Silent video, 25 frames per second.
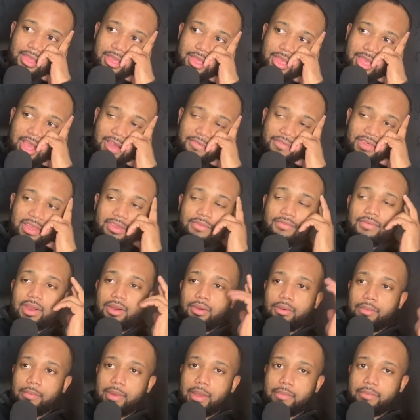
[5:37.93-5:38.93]
I think if I
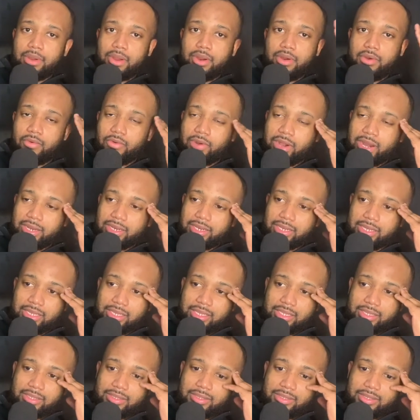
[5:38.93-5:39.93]
remember correctly,
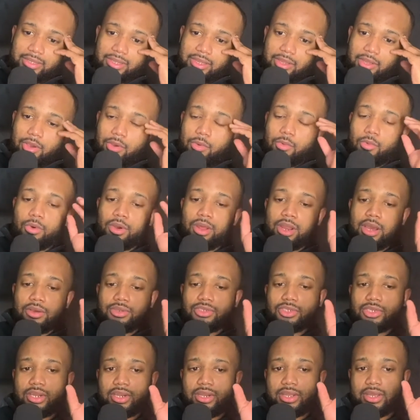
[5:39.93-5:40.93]
what I was
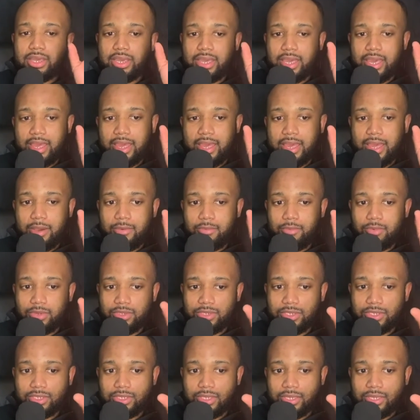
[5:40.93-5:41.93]
trying to get at was,